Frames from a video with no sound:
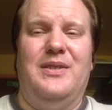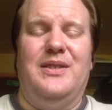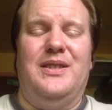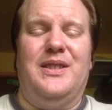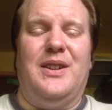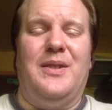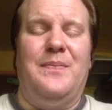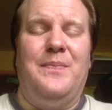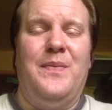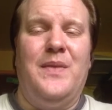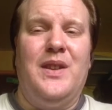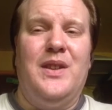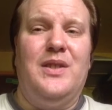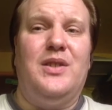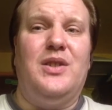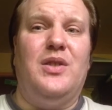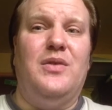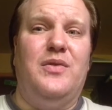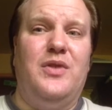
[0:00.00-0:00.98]
so,
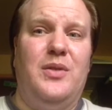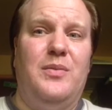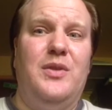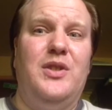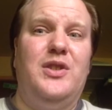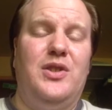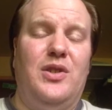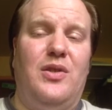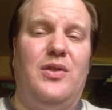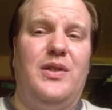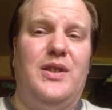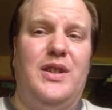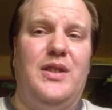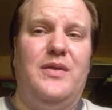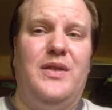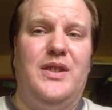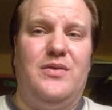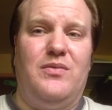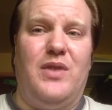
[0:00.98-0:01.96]
so for the majority
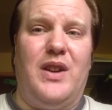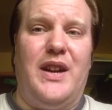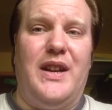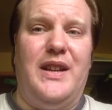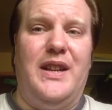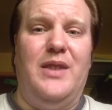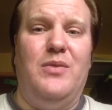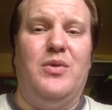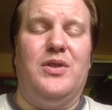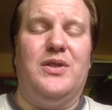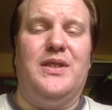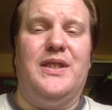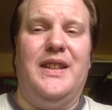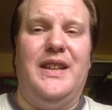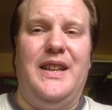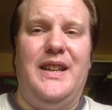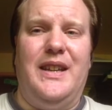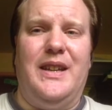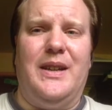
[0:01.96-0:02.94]
of his reign, he wasn't
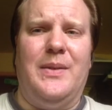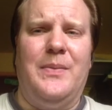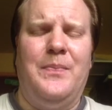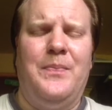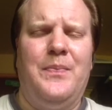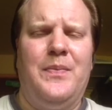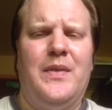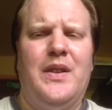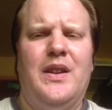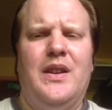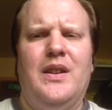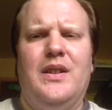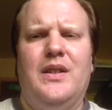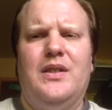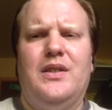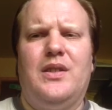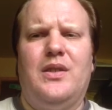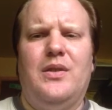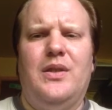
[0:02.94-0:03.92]
here.
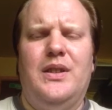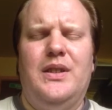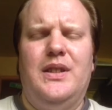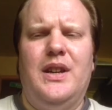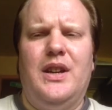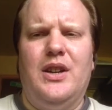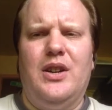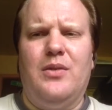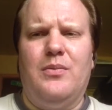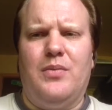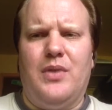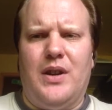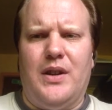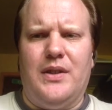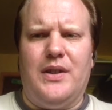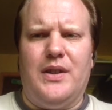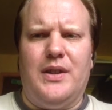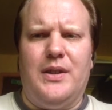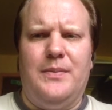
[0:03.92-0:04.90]
So his younger
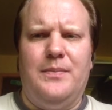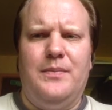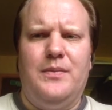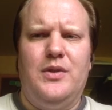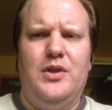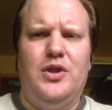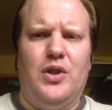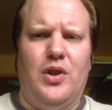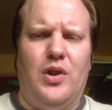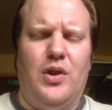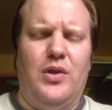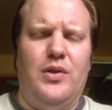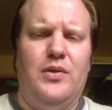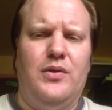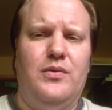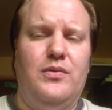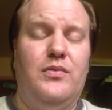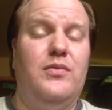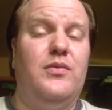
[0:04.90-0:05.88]
brother, John,
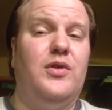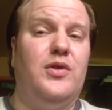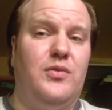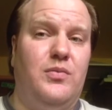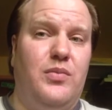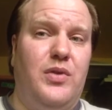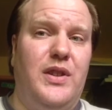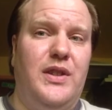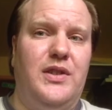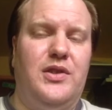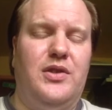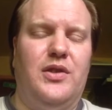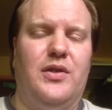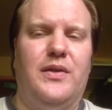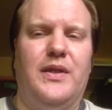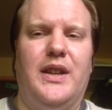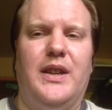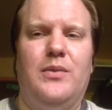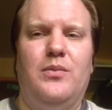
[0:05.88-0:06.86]
was Prince John
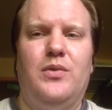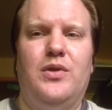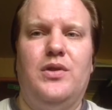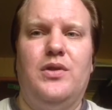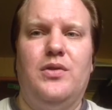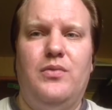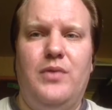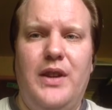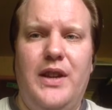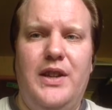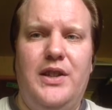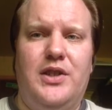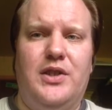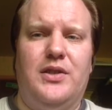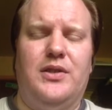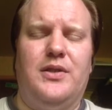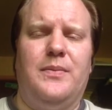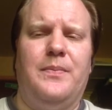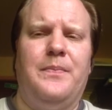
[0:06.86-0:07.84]
then, was the
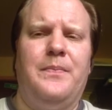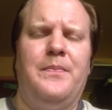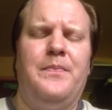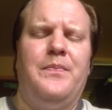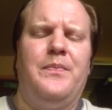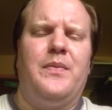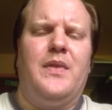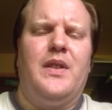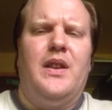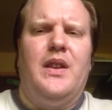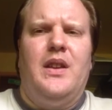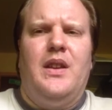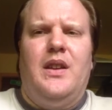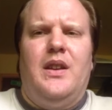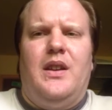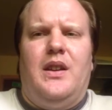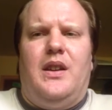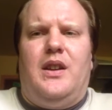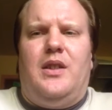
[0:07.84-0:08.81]
regent.
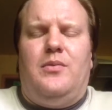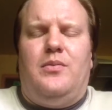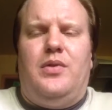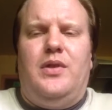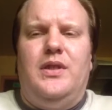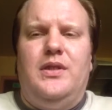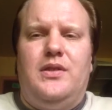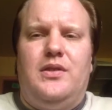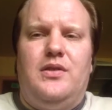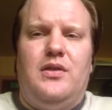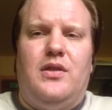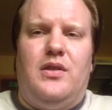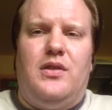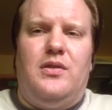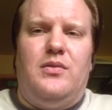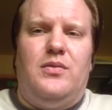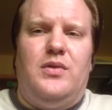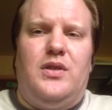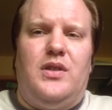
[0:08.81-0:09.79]
And Prince
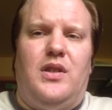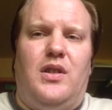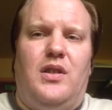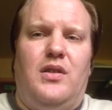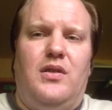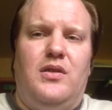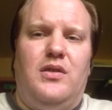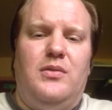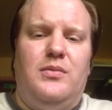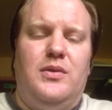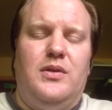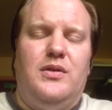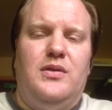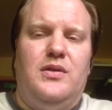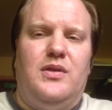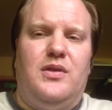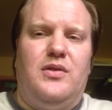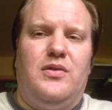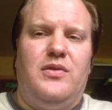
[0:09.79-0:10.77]
John was a
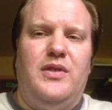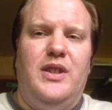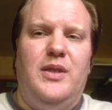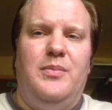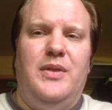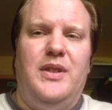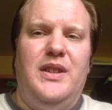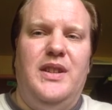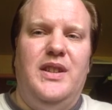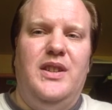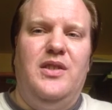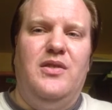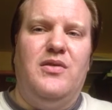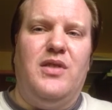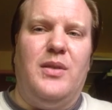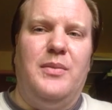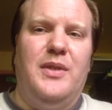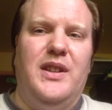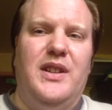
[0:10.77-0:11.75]
horrible, creepy,
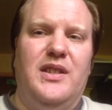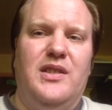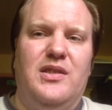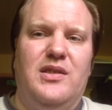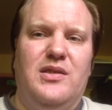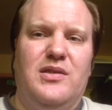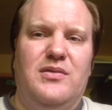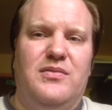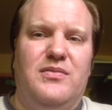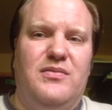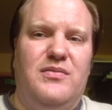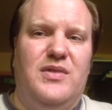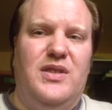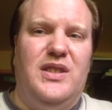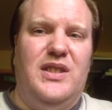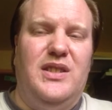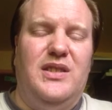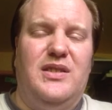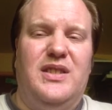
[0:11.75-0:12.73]
grubby little
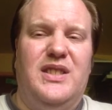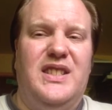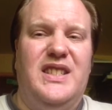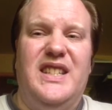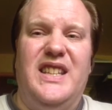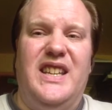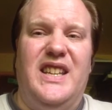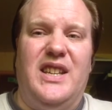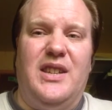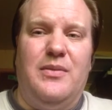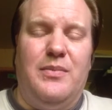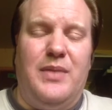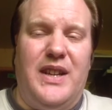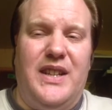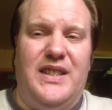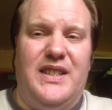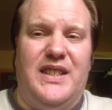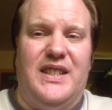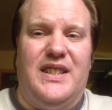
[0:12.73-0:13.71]
little sneak,
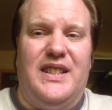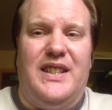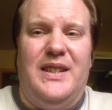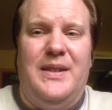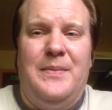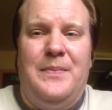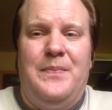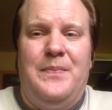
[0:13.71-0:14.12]
basically